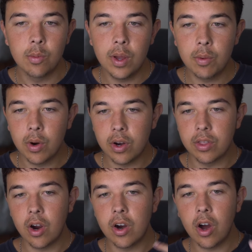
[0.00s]

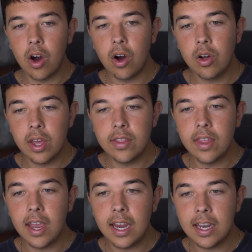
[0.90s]
Whitworth are all in
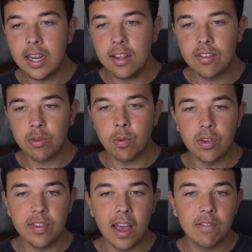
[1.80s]
the 80s, as
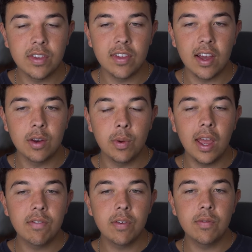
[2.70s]
well as Havestein. We
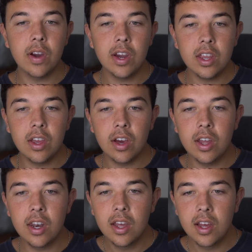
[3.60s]
have a very
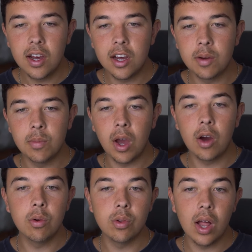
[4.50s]
good
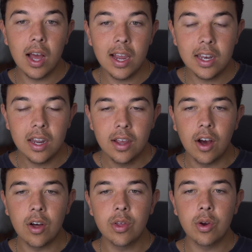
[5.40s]
O-line,
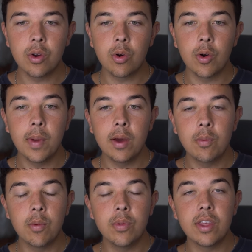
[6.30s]
although
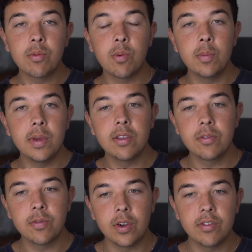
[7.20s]
Corbett, this will be
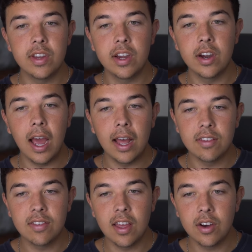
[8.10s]
his first year
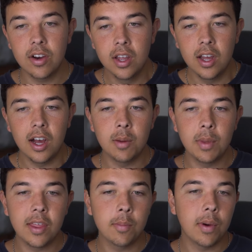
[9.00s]
at center.
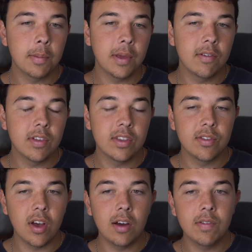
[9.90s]
And then Bobby
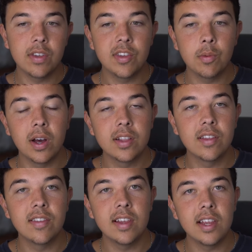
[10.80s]
Evans, obviously we'll have
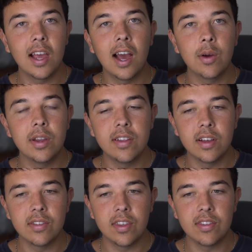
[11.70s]
to see how he
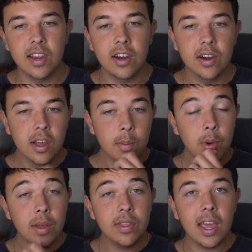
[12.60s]
does this year. But
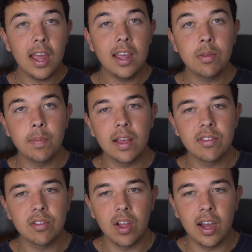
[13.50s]
we have the 8th
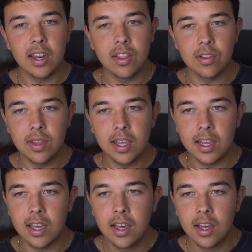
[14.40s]
best line in the
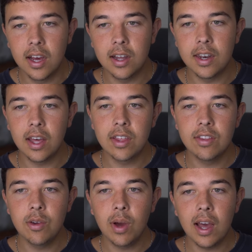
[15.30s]
league. Now they
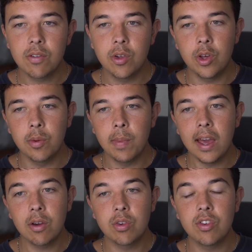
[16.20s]
do have Khalil
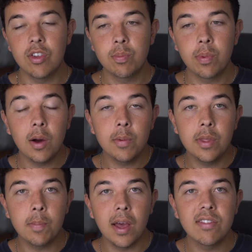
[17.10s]
Mack, which is probably
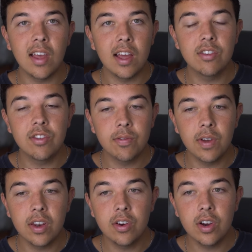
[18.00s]
the best edge
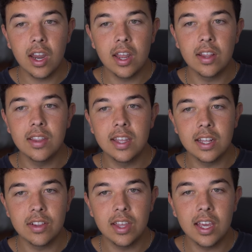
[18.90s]
defender in
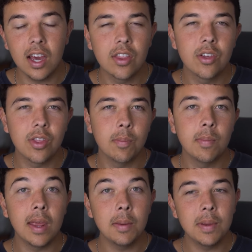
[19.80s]
the league other
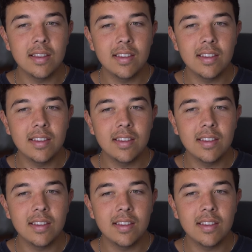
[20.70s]
than maybe